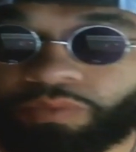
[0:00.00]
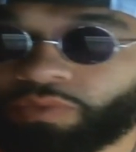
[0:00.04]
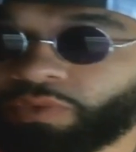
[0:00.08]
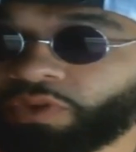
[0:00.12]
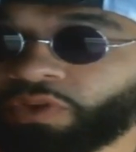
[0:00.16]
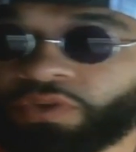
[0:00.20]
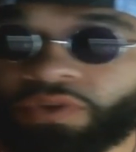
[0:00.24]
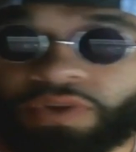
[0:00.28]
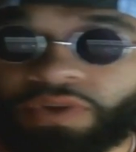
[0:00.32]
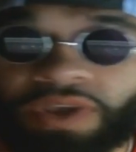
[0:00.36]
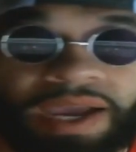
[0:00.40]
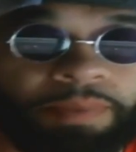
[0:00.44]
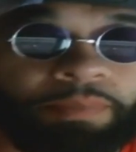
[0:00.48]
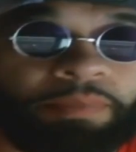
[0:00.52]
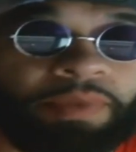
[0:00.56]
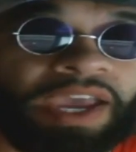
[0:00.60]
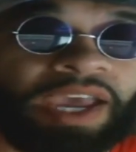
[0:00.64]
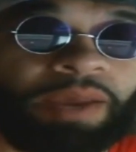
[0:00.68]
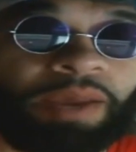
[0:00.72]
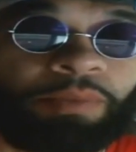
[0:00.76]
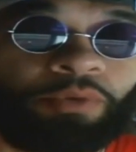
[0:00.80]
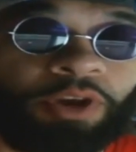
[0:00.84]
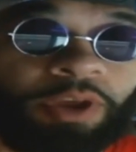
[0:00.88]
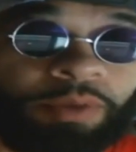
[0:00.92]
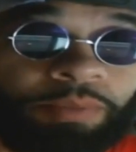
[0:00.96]
You got
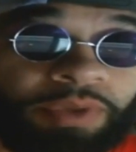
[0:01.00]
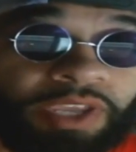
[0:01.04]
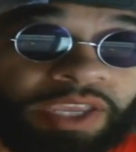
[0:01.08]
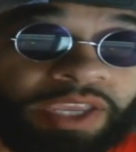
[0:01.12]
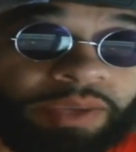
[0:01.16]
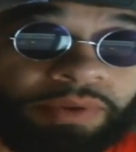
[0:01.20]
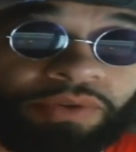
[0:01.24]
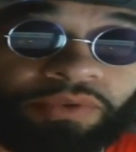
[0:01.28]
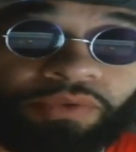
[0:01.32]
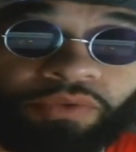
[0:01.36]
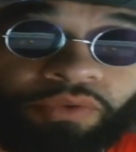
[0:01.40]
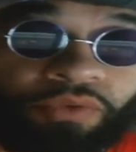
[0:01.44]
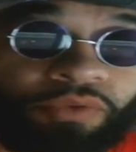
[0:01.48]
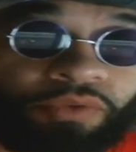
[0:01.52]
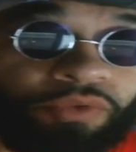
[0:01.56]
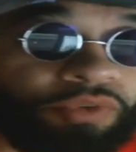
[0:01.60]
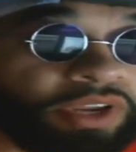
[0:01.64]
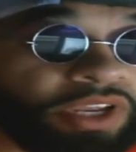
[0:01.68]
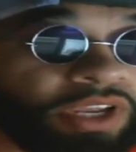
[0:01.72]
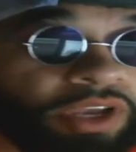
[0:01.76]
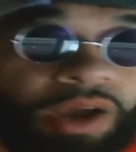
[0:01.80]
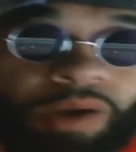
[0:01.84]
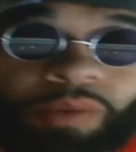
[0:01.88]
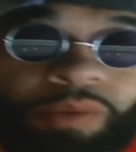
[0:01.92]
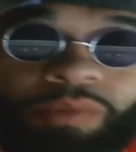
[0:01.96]
Bad Boy Beaming
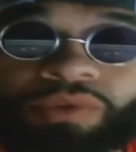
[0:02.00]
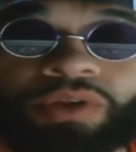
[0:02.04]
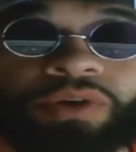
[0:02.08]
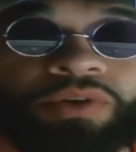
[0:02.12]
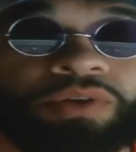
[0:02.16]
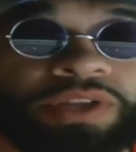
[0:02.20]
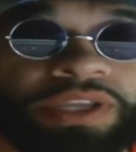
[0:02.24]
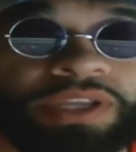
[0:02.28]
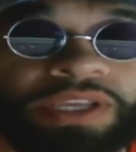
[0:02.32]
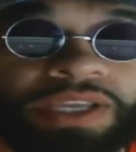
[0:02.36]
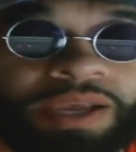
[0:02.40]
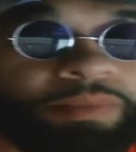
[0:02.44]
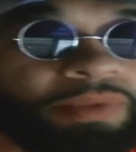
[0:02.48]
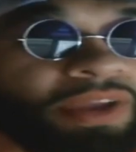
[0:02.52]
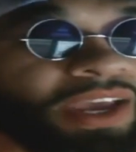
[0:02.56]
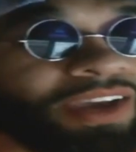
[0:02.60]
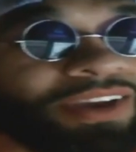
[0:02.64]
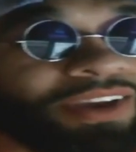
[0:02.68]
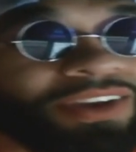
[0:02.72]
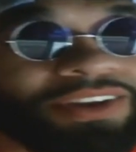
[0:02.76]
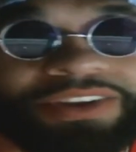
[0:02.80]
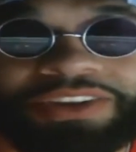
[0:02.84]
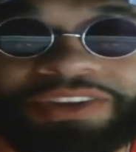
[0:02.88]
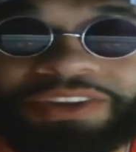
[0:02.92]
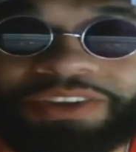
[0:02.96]
re-uploading. I'm not
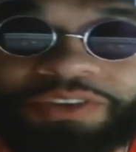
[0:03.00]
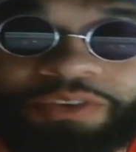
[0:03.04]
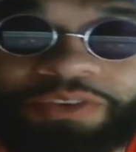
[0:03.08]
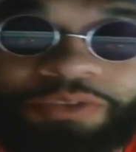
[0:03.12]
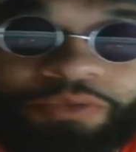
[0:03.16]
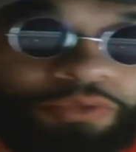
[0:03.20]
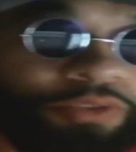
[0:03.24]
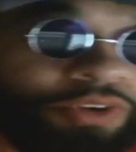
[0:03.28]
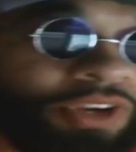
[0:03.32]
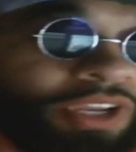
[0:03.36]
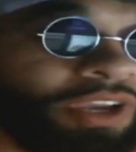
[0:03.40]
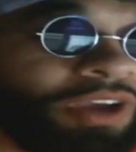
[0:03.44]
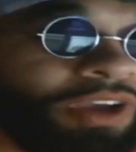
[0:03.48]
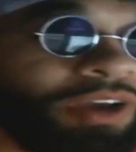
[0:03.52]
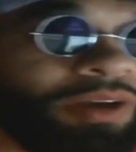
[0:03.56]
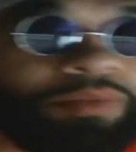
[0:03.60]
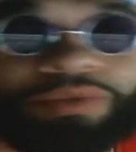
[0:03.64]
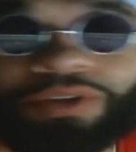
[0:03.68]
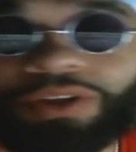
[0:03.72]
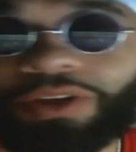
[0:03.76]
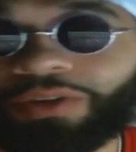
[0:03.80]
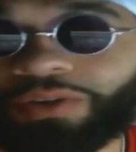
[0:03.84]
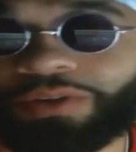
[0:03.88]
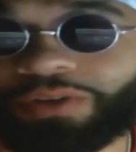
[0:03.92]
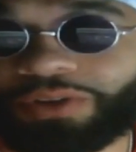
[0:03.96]
gonna
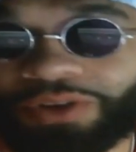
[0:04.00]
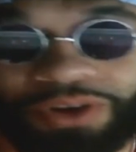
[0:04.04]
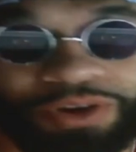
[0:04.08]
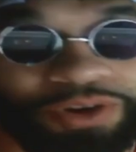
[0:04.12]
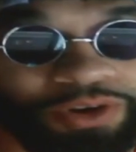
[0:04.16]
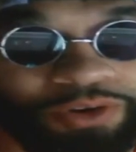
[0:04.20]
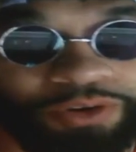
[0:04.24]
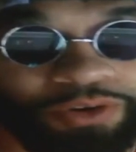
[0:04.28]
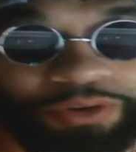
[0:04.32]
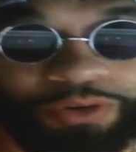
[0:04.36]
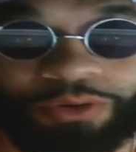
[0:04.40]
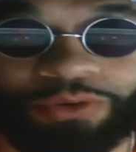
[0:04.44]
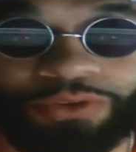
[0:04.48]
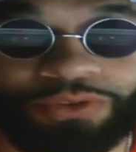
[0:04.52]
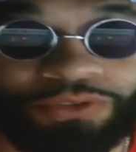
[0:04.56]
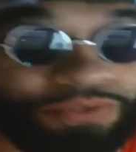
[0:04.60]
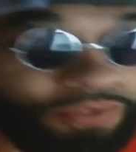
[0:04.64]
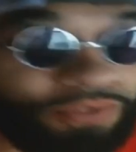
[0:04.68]
re-upload old